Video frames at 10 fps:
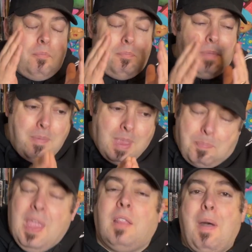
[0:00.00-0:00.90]
maybe it
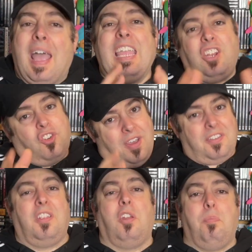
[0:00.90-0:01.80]
piqued my interest
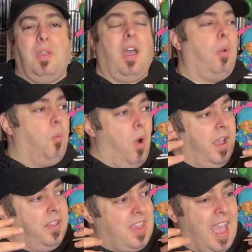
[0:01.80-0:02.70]
a little bit on what
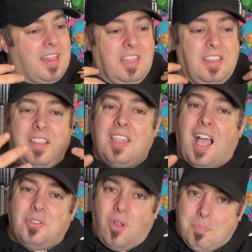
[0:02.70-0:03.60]
exactly
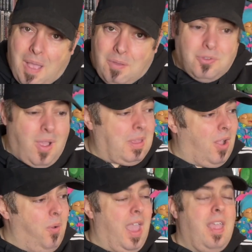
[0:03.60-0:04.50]
TikTok's all about. So I'm like,
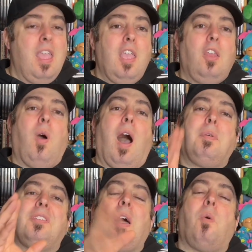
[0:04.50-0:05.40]
okay, you know what? I'm
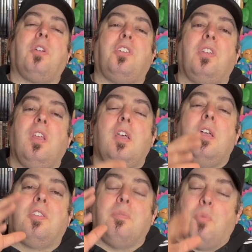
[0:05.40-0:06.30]
gonna start watching
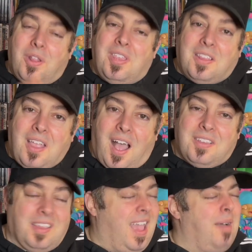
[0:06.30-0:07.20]
some more
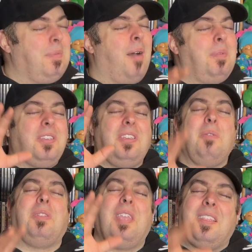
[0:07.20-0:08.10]
TikToks. Okay, I'm, I'm gonna see
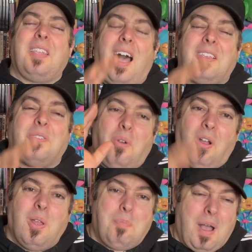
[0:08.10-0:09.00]
what TikToks are
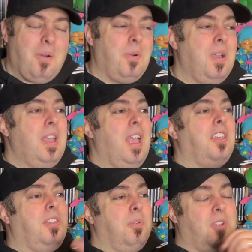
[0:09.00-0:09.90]
all about and
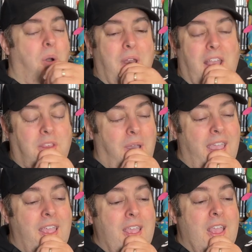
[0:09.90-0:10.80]
see what's going on. So
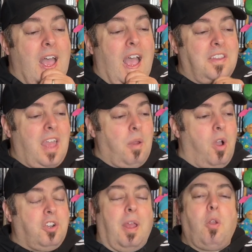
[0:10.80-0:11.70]
I I started
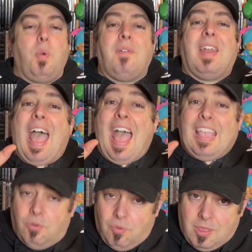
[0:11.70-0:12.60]
watching. I know we have an
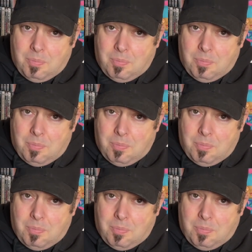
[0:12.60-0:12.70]
algorithm